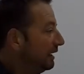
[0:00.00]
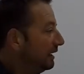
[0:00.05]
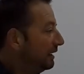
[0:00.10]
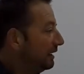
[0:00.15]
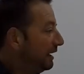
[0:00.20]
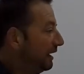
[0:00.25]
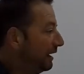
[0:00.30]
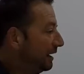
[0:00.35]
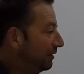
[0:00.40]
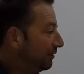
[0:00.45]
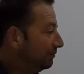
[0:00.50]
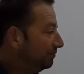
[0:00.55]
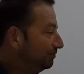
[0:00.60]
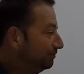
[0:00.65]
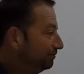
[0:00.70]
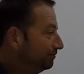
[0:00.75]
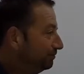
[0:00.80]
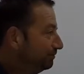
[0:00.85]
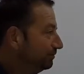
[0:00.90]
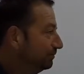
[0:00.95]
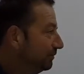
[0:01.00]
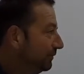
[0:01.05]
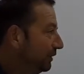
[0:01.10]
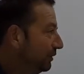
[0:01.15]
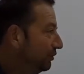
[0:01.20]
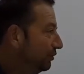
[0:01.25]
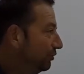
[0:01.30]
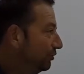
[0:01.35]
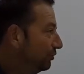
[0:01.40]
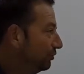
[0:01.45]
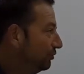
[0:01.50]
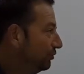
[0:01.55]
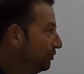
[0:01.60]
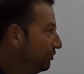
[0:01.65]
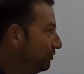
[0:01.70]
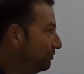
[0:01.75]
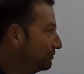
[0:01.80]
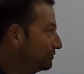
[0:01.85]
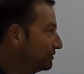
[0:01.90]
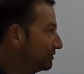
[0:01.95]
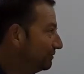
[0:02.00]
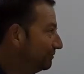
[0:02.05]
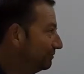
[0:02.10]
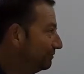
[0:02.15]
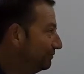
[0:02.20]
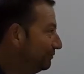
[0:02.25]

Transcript: Now, good news.